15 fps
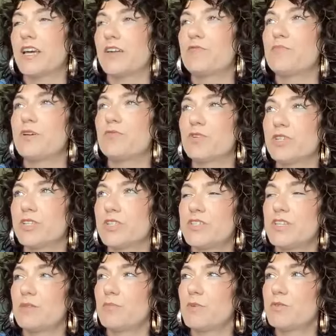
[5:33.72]
and I've been
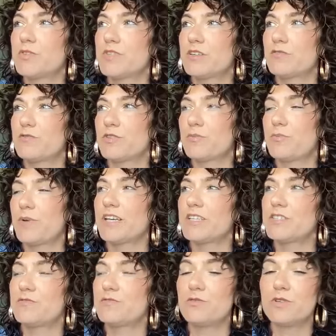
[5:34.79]
releasing music for the
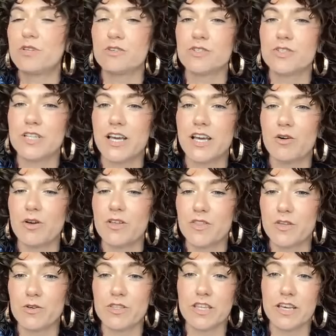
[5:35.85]
past few years now.
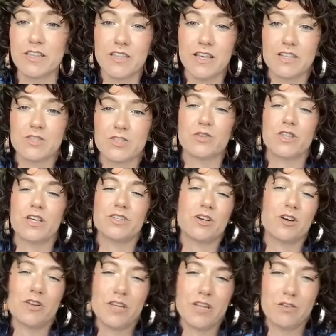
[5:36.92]
And then that, so that's
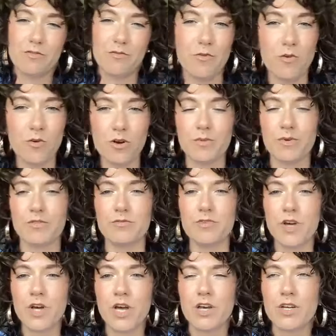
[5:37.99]
already a form of
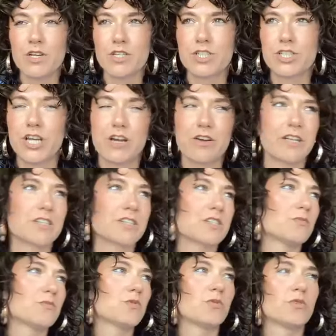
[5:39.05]
sharing
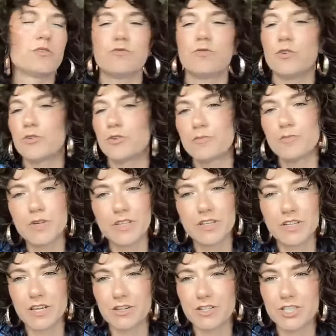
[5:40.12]
some sort of
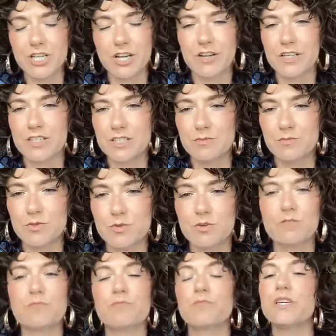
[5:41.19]
vulnerability or sharing some
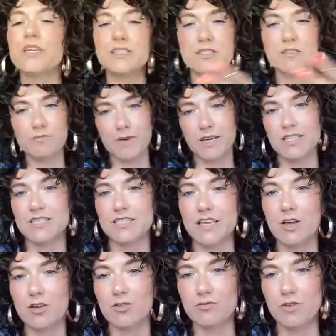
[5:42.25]
sort of piece of
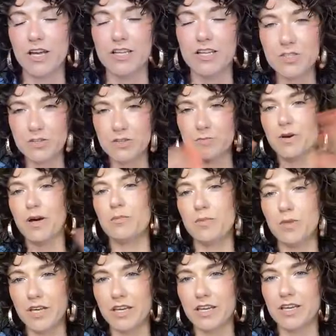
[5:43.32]
myself, right, to the
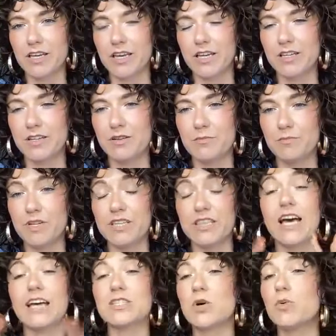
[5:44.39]
public. And but
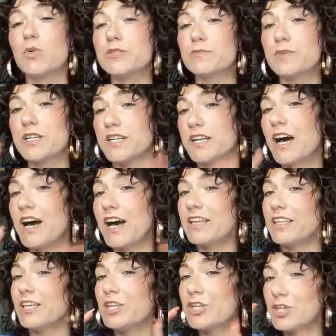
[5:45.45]
that's always been in a
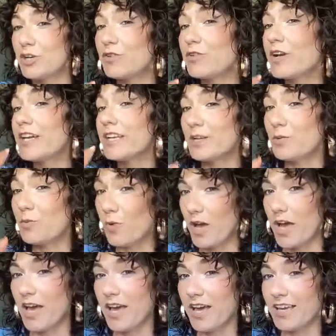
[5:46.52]
highly curated
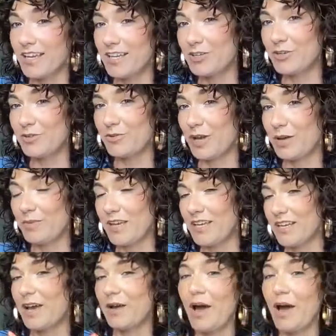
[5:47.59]
way. You know what I mean?